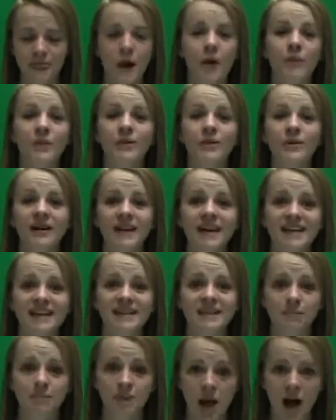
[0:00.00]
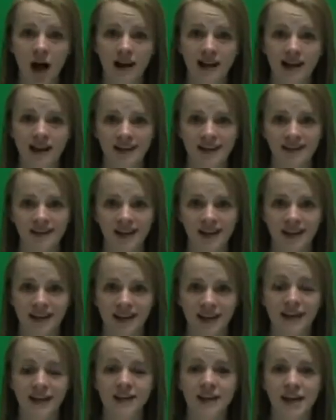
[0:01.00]
We will get into blocking
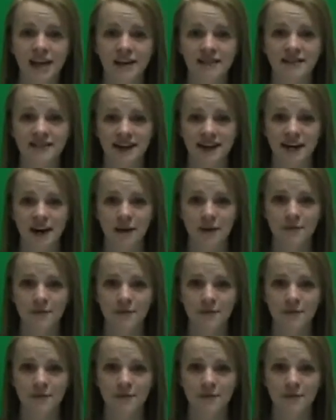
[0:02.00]
in a later video.